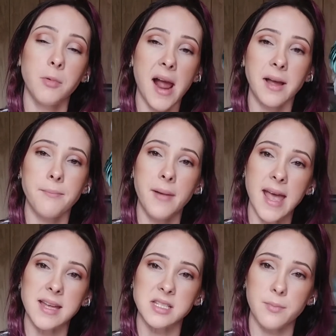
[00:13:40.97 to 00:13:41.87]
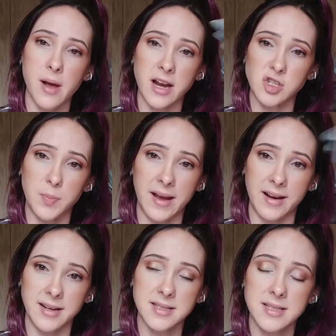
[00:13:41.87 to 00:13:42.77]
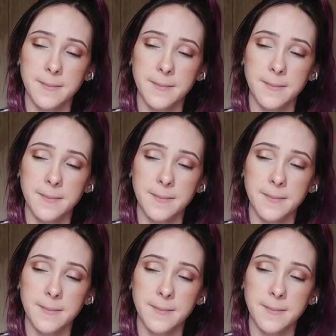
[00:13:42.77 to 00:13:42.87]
recommend Meyer's parrots.